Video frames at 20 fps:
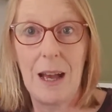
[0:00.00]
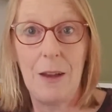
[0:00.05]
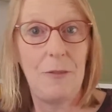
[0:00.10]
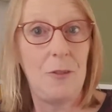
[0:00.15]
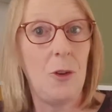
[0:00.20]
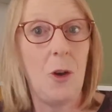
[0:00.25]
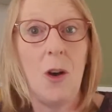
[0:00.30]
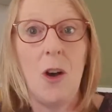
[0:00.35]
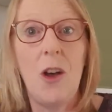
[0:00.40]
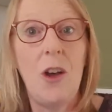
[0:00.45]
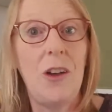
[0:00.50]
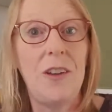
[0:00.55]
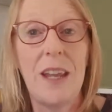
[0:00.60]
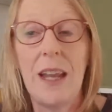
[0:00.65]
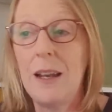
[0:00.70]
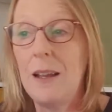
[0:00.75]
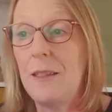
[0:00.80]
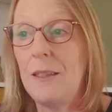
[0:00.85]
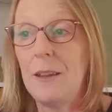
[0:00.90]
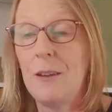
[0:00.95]
I've not heard
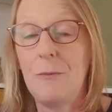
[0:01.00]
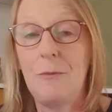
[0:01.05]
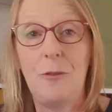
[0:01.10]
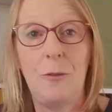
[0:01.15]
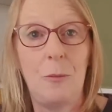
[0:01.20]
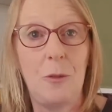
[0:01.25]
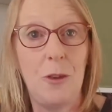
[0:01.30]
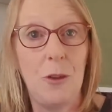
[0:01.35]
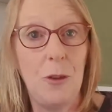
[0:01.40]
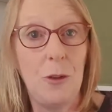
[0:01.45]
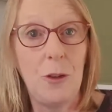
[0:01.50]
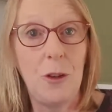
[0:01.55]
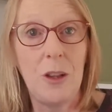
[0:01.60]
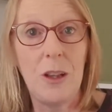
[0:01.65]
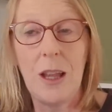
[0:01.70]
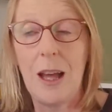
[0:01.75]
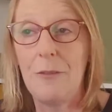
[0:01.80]
anything from Google.